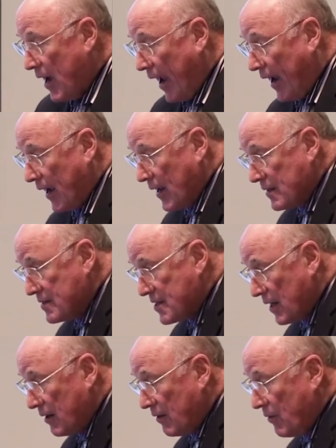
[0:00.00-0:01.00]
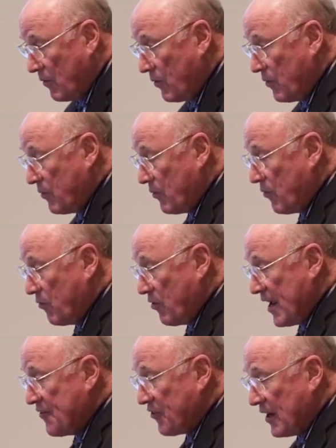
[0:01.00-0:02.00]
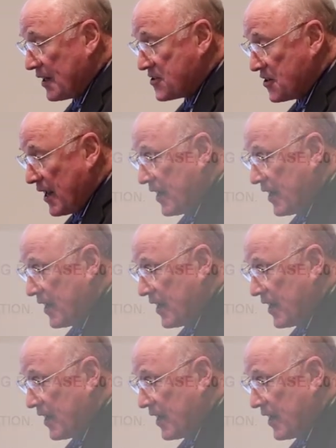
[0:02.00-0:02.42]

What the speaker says: And so reflux and